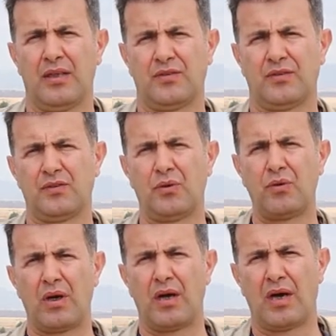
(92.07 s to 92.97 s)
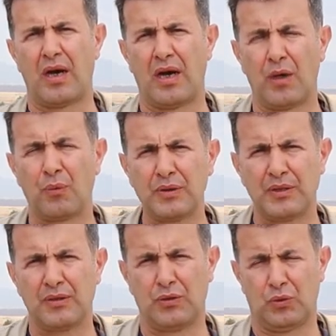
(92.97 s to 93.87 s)
So I
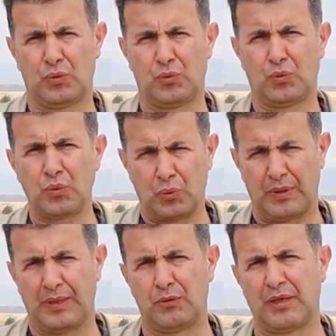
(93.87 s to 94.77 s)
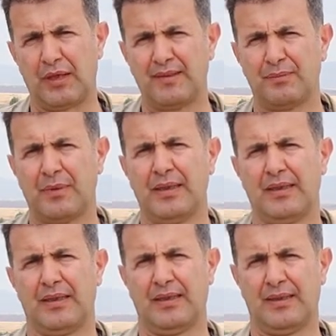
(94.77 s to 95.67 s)
wanted to utilize my
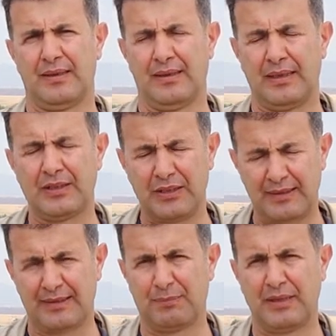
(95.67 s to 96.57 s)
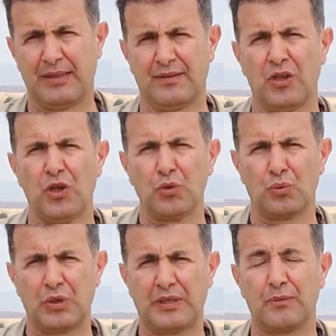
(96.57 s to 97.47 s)
engineering experience
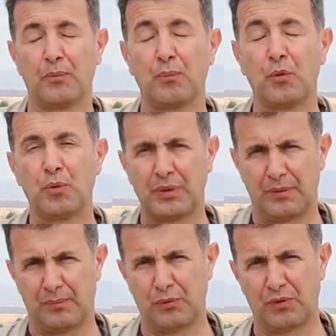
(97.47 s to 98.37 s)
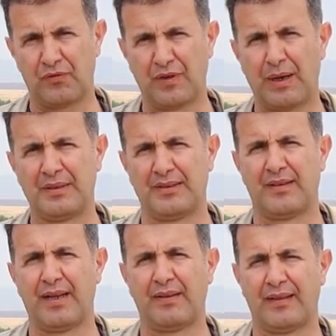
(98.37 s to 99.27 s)
to reach more families
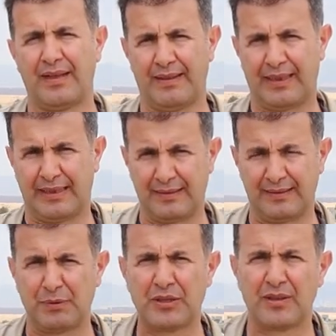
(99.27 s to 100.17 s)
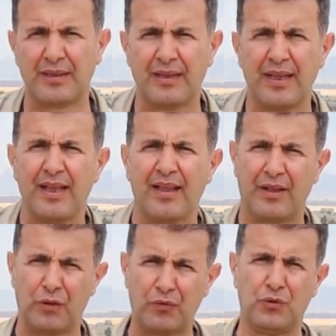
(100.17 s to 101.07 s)
that need, especially
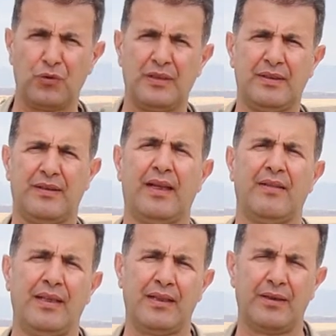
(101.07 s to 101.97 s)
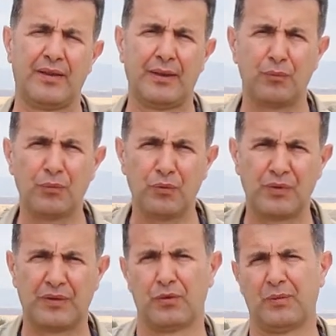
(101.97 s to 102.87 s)
the refugees that they
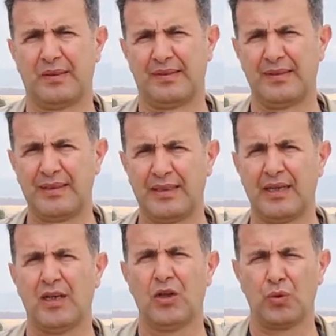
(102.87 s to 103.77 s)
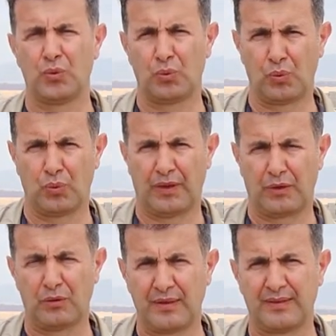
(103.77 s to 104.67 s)
moved from Syria to the
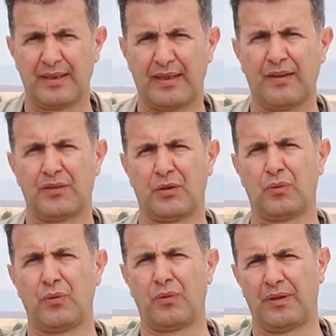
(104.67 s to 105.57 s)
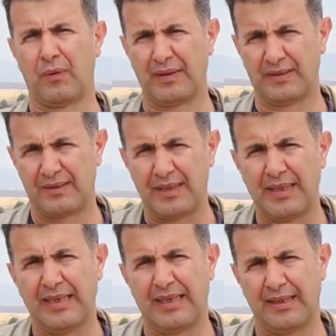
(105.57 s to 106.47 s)
Kurdistan after
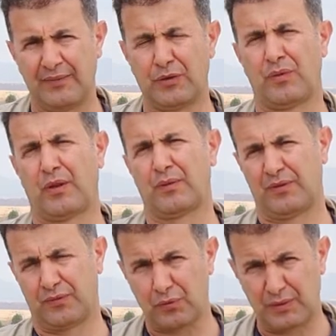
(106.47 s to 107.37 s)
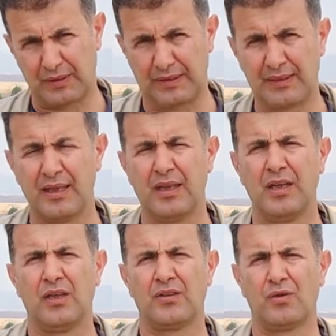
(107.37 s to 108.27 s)
2011-2014.
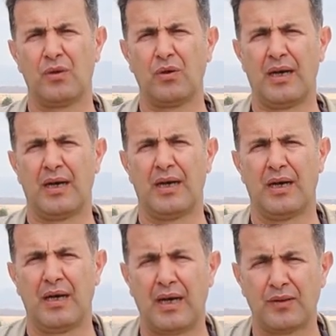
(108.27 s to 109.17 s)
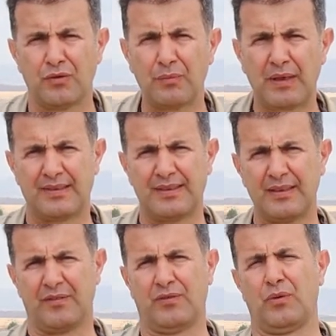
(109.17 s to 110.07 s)
So I saw
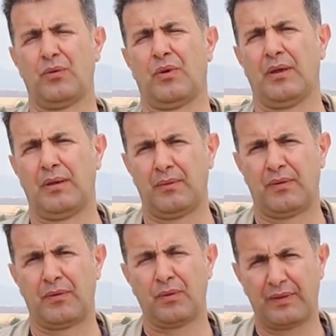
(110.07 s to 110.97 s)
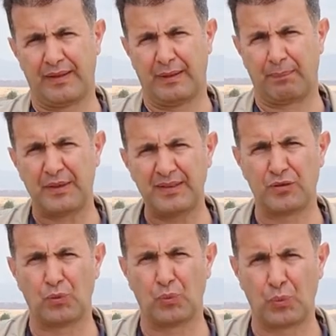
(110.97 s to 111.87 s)
myself through the
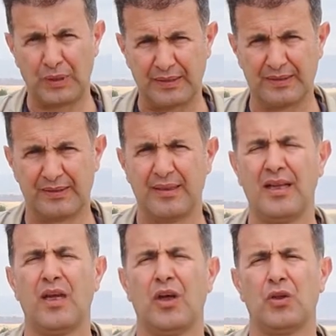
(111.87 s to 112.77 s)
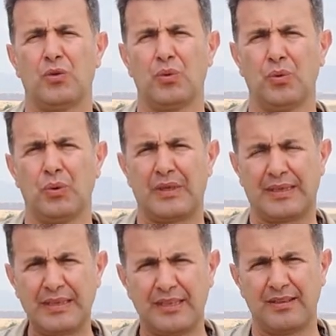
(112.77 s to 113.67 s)
Peace Winds to
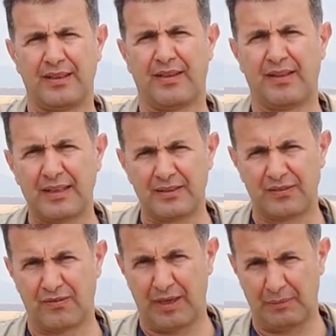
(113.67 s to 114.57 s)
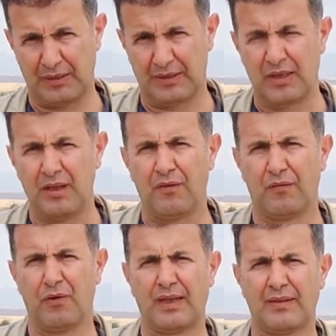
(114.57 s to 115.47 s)
reach that family.
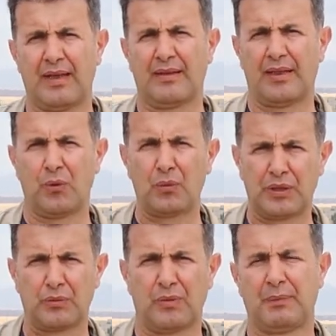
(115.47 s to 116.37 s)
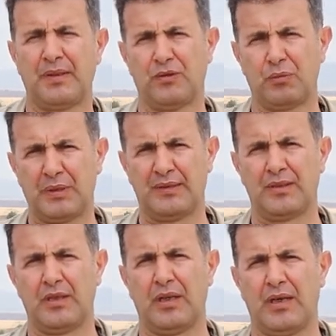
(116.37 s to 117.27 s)
For that, I worked with the Peace
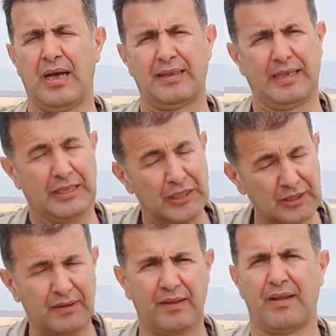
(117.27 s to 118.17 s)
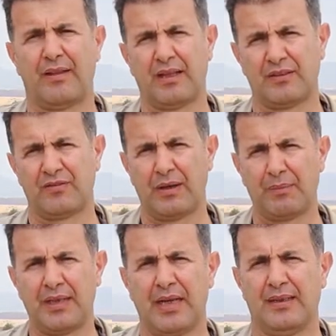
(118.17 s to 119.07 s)
Winds and I reached that
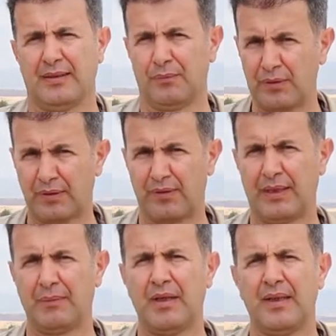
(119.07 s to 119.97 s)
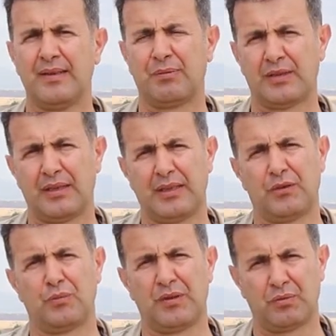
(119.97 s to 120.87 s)
family. I supported them, especially
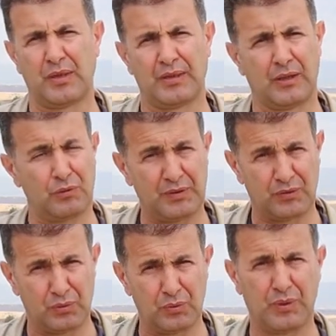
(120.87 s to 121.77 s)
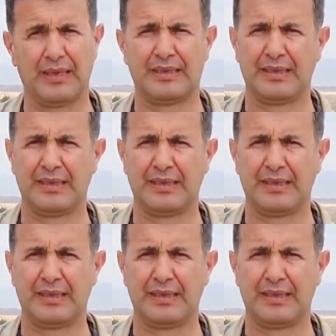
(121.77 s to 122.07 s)
in Dumis 1 and Dumis 2 and